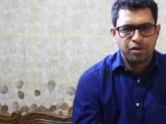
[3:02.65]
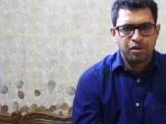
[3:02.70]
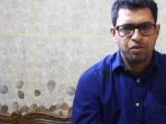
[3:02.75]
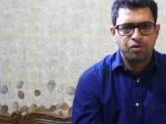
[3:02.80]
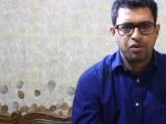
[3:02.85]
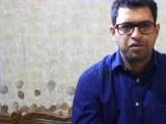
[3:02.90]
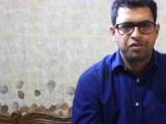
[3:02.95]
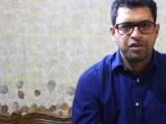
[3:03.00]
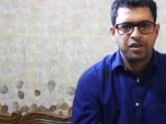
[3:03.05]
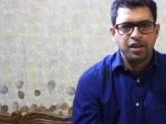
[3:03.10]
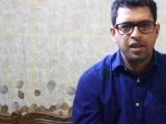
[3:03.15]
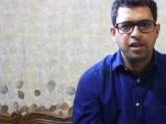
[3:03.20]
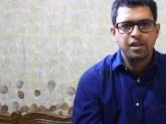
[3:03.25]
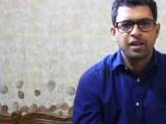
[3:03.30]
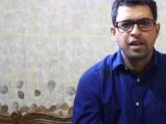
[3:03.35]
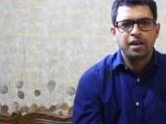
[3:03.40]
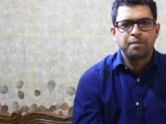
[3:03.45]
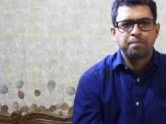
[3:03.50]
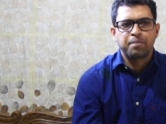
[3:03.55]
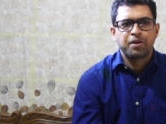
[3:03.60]
you are seeing
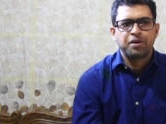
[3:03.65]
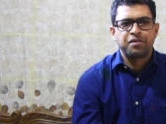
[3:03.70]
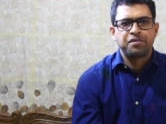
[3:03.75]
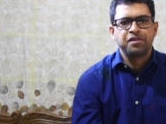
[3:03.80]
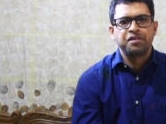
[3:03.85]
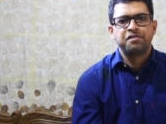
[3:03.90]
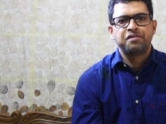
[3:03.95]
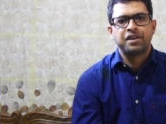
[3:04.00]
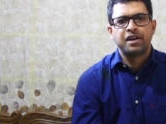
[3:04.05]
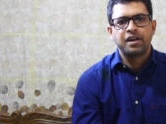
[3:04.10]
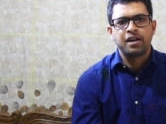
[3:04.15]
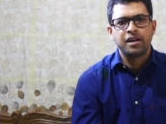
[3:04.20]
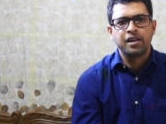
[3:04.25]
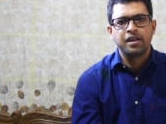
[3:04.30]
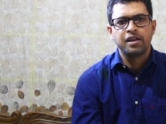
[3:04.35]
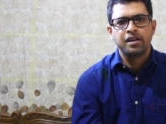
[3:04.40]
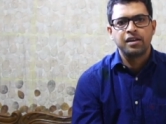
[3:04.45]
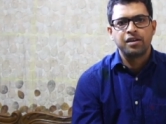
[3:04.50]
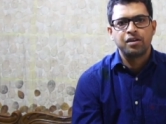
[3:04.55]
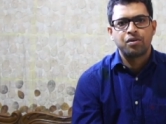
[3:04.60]
that
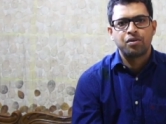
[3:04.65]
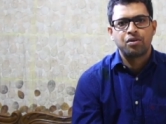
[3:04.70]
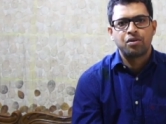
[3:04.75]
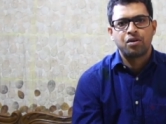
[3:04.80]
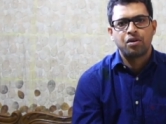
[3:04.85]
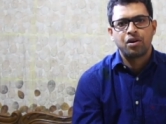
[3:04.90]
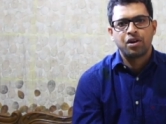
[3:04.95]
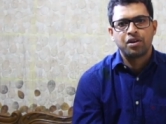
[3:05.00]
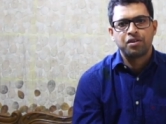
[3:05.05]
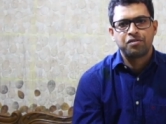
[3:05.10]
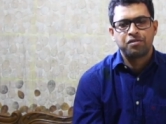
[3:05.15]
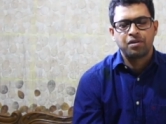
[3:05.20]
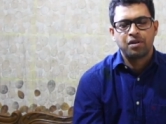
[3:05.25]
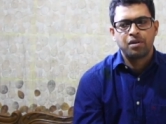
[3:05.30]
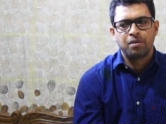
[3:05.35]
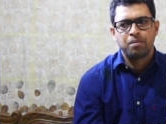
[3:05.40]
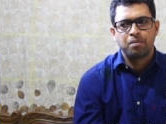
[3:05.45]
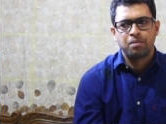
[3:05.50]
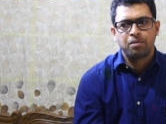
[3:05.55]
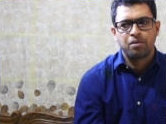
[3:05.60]
persistently your dog is
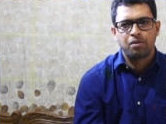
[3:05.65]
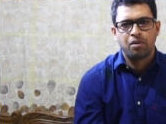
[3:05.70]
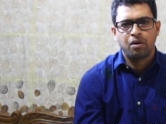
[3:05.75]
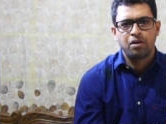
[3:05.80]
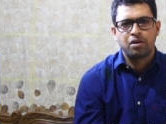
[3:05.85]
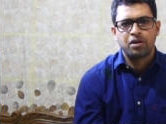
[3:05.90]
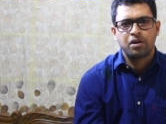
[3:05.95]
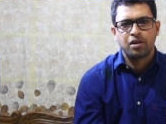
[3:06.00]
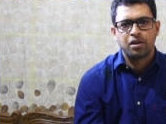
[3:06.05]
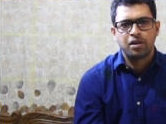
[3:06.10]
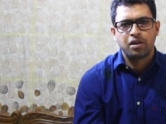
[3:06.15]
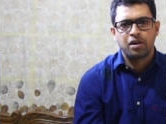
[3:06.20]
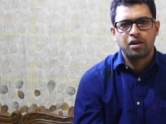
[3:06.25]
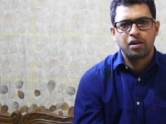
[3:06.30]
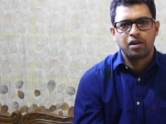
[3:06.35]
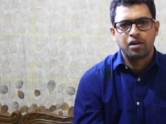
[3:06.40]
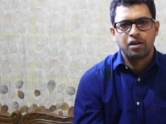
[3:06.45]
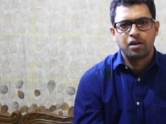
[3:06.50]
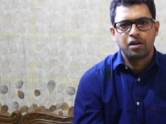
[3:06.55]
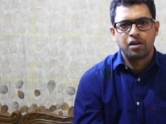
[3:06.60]
not
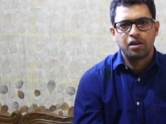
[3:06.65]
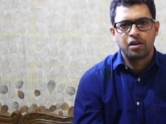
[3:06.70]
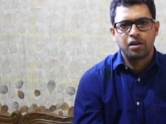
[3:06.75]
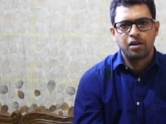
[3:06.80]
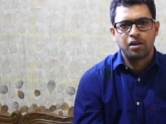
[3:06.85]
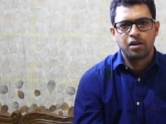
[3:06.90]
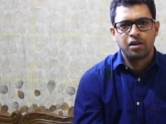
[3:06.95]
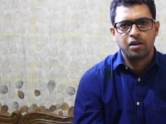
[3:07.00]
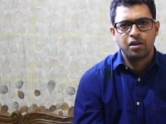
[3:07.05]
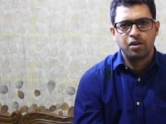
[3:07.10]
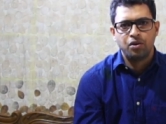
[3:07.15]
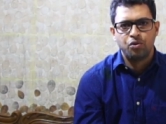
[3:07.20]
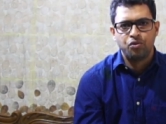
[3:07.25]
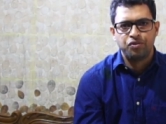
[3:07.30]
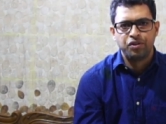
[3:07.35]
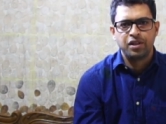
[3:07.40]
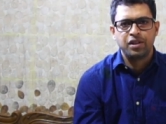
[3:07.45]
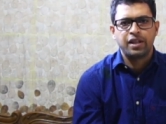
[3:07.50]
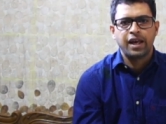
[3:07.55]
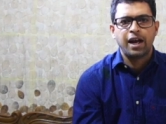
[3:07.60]

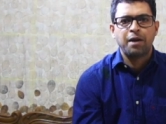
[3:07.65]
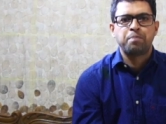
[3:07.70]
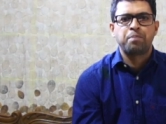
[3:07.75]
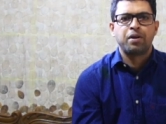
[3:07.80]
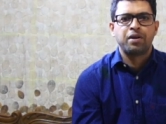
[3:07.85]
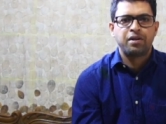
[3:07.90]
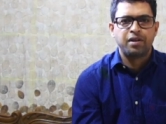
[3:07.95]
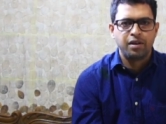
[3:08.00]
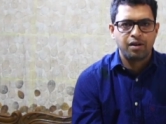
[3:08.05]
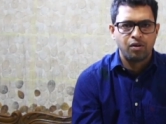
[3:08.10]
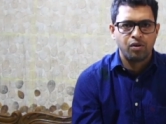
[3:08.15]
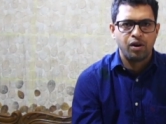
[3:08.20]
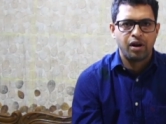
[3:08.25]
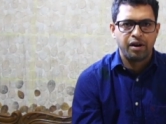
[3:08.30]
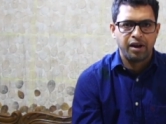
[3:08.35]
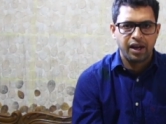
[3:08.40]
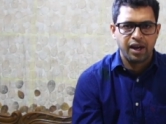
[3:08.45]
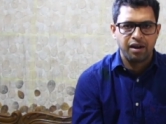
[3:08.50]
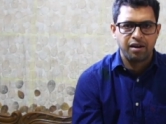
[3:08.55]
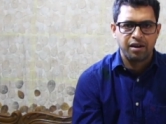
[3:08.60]
using that particular
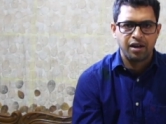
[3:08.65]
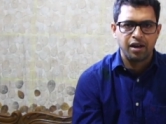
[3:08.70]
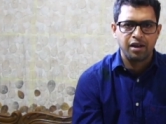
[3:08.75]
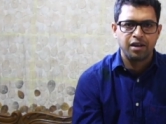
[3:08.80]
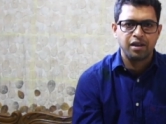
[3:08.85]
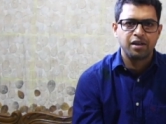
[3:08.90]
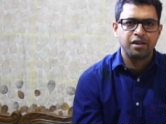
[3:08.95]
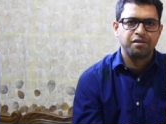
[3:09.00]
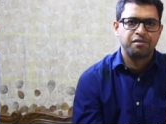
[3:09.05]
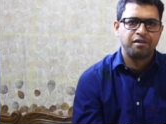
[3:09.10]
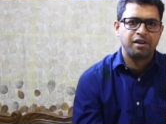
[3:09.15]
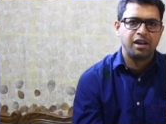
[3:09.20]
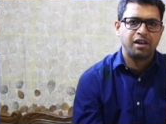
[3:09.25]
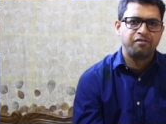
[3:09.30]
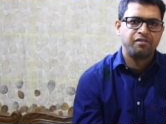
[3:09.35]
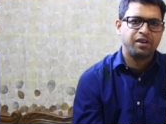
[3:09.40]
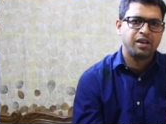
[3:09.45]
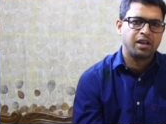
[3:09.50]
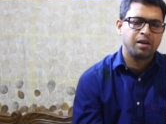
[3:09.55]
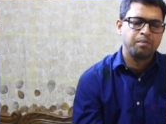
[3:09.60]
area, he is
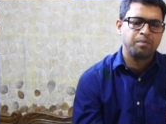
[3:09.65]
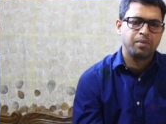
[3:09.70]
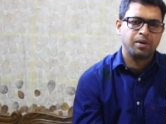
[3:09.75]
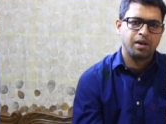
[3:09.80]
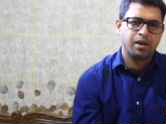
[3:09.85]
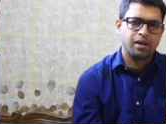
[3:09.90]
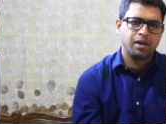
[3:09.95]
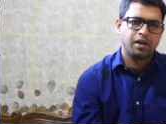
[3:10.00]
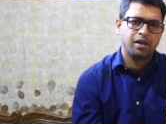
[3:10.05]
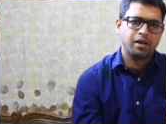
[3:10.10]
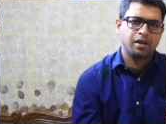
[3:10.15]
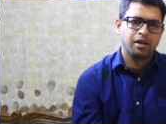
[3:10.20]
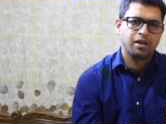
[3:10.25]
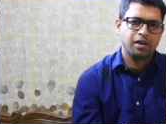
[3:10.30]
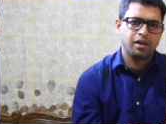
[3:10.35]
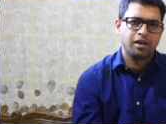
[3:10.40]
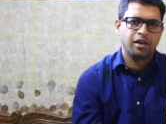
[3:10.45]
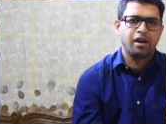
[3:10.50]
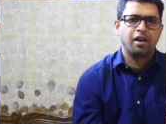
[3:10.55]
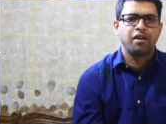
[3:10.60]
relieving him
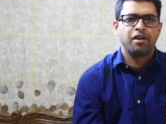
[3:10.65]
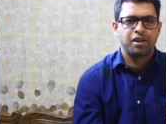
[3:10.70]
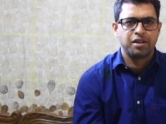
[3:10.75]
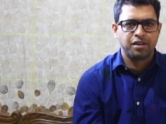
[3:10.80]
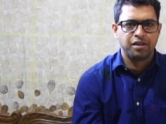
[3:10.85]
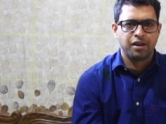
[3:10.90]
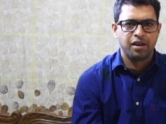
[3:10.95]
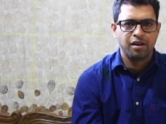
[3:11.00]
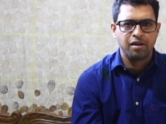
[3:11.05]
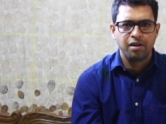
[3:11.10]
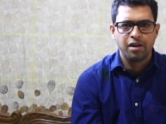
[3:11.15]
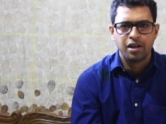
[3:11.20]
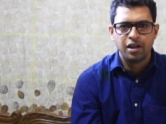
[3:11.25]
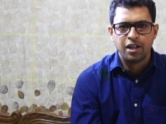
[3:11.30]
here and there.